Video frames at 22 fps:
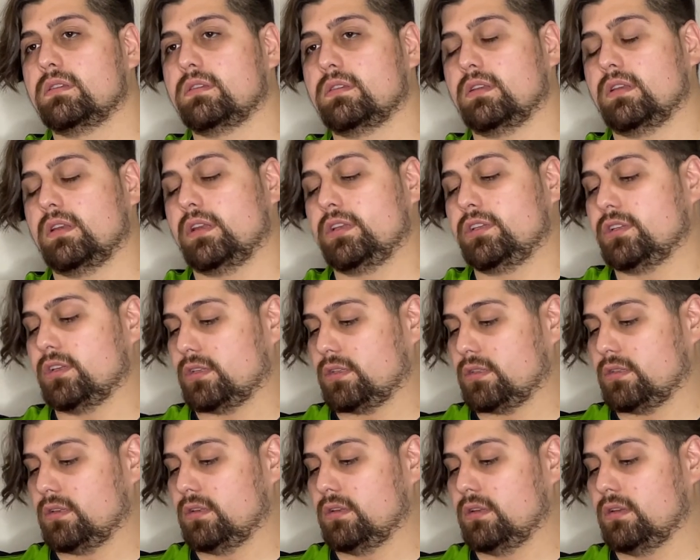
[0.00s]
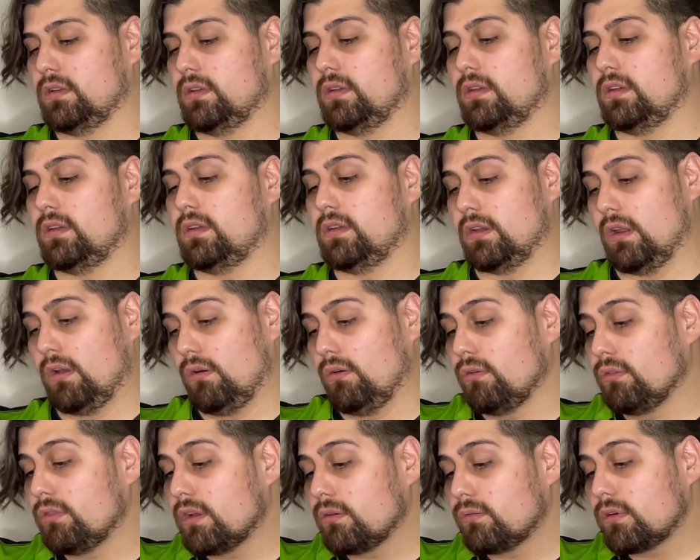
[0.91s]
Did it just
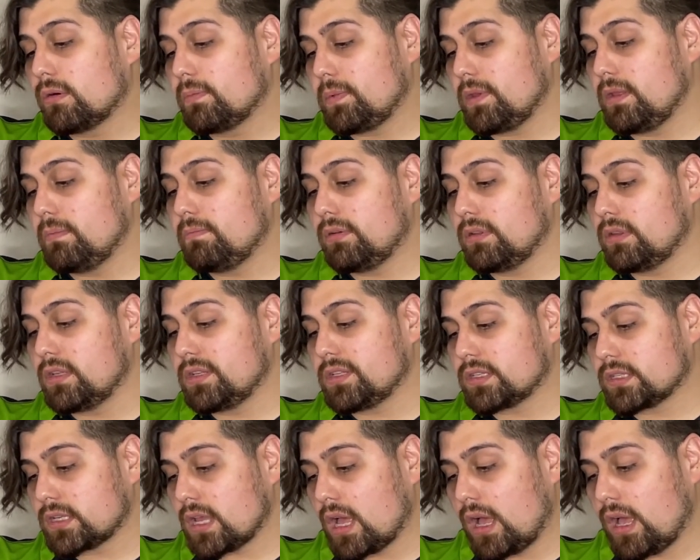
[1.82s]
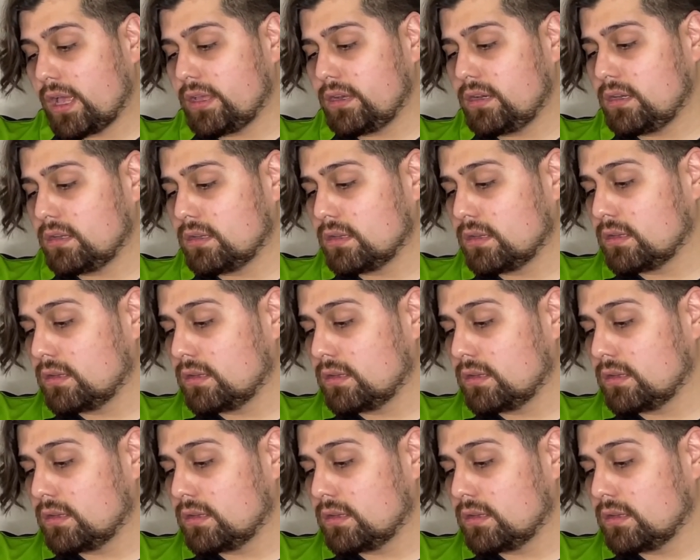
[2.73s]
know there were people inside?